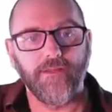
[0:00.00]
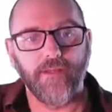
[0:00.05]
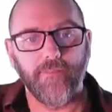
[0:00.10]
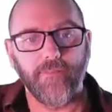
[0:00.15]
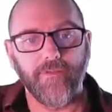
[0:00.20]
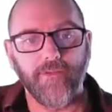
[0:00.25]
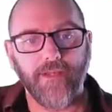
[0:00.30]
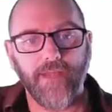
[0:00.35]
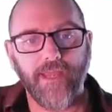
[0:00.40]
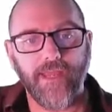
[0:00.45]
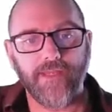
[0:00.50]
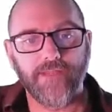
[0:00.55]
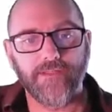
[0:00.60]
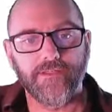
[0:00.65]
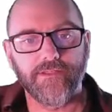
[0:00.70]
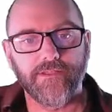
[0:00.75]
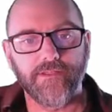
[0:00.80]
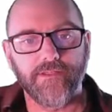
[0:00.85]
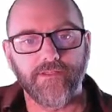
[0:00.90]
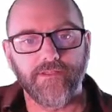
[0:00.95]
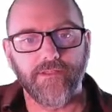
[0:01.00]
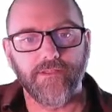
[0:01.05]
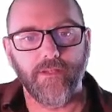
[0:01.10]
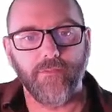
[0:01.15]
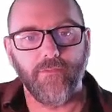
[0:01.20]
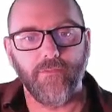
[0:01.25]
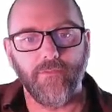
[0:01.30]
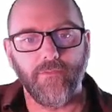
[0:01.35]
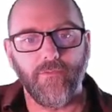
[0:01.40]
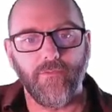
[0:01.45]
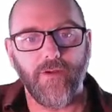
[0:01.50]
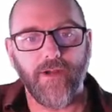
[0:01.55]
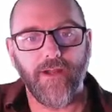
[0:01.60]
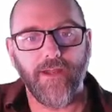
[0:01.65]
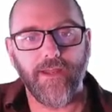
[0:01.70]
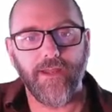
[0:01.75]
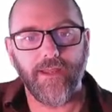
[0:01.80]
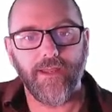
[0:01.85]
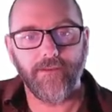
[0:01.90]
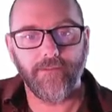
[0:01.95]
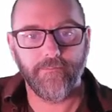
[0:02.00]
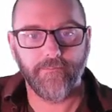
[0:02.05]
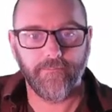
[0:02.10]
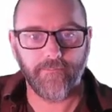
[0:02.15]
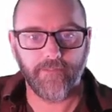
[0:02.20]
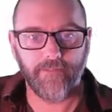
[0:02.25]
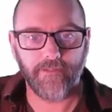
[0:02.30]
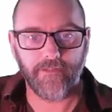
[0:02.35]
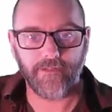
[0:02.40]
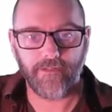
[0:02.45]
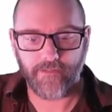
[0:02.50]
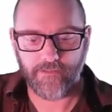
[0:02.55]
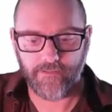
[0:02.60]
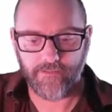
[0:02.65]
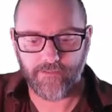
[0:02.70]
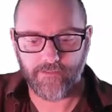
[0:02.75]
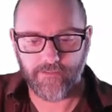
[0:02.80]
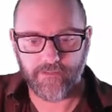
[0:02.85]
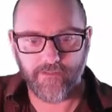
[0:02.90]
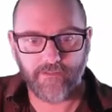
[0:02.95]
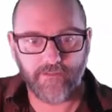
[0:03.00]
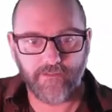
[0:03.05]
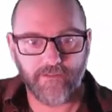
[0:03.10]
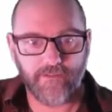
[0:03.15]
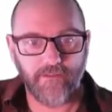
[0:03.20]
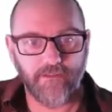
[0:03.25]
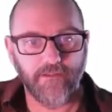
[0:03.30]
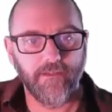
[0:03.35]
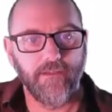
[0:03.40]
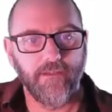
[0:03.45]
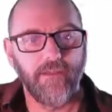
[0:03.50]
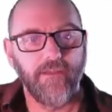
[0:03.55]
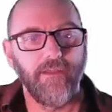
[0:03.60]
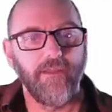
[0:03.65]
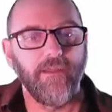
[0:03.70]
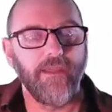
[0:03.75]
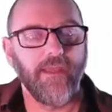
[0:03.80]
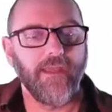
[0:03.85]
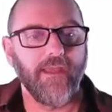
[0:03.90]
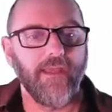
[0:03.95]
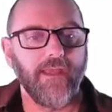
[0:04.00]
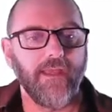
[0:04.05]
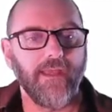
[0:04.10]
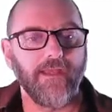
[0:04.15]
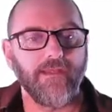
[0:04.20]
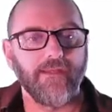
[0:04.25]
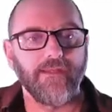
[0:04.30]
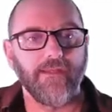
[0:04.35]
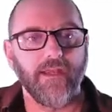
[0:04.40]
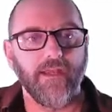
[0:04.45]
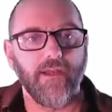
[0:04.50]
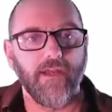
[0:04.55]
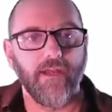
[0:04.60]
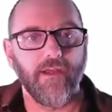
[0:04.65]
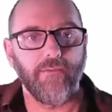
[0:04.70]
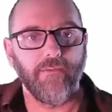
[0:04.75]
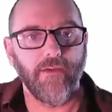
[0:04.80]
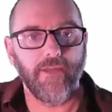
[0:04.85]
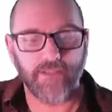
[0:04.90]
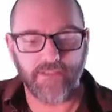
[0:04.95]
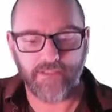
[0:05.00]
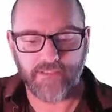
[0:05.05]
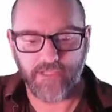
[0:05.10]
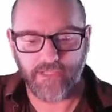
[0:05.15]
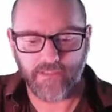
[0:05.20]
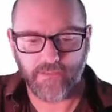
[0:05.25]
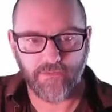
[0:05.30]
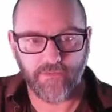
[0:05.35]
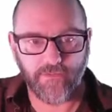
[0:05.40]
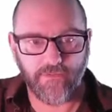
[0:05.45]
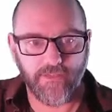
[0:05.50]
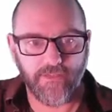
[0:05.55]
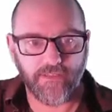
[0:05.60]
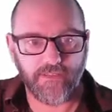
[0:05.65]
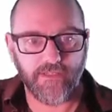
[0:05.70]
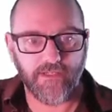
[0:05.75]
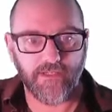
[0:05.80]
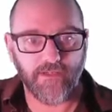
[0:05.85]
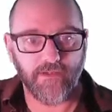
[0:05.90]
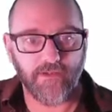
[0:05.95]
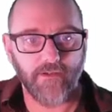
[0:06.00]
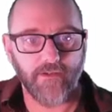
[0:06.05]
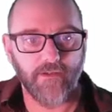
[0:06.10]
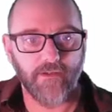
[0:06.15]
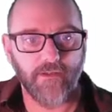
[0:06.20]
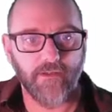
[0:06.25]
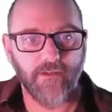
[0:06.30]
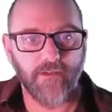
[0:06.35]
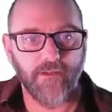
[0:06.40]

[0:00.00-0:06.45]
double X, double Y, like this. And we can set 2 things here.